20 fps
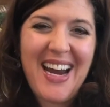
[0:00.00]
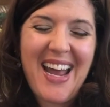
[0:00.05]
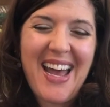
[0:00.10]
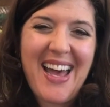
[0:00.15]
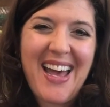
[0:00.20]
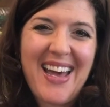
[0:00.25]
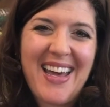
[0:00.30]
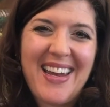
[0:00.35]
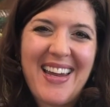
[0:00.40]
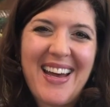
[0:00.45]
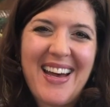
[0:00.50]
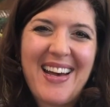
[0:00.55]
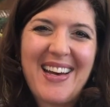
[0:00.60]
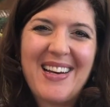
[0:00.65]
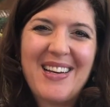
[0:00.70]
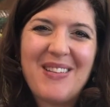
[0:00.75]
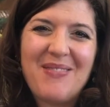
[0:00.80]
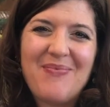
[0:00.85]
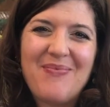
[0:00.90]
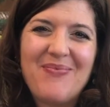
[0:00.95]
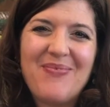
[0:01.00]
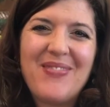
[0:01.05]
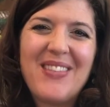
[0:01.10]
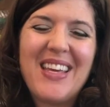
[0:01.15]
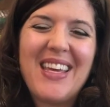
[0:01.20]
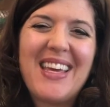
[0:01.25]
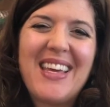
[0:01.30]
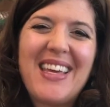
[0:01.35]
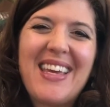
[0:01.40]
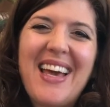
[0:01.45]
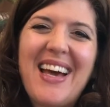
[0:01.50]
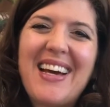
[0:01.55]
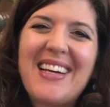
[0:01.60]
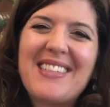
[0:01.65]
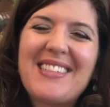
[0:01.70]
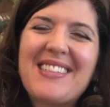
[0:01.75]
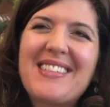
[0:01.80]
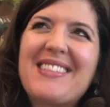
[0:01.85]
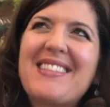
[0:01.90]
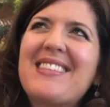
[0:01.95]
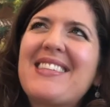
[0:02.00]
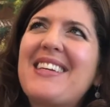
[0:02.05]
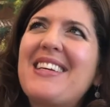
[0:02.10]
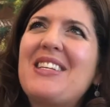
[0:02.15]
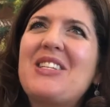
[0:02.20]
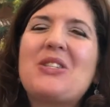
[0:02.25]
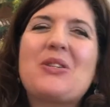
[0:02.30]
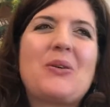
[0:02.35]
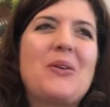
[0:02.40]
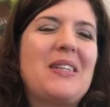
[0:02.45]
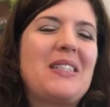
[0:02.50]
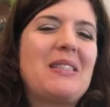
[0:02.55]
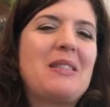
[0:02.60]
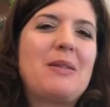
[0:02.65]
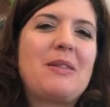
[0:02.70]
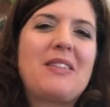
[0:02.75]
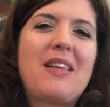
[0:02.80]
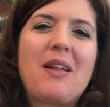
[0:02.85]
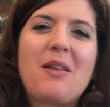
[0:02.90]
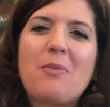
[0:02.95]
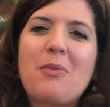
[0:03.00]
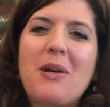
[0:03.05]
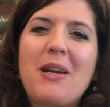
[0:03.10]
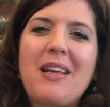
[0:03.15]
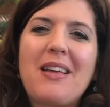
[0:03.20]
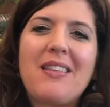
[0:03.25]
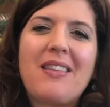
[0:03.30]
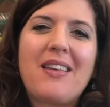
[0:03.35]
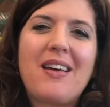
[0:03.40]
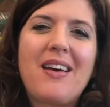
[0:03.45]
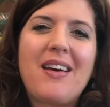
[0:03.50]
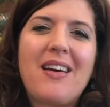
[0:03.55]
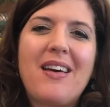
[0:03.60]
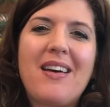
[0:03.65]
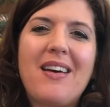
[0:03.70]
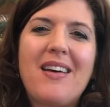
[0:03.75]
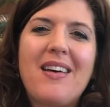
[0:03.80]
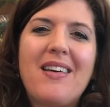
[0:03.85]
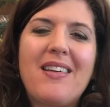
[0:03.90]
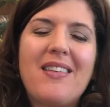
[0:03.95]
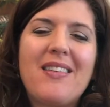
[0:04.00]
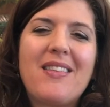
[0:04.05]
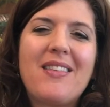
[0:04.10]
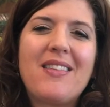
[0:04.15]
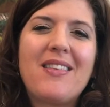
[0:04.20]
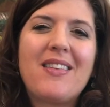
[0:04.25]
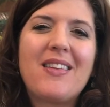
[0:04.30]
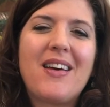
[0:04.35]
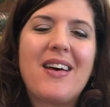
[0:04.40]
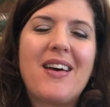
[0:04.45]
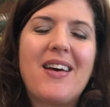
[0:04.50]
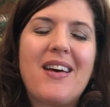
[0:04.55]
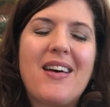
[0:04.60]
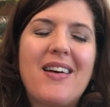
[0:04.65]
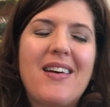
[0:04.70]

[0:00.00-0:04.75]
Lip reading: And just enjoyed celebrating the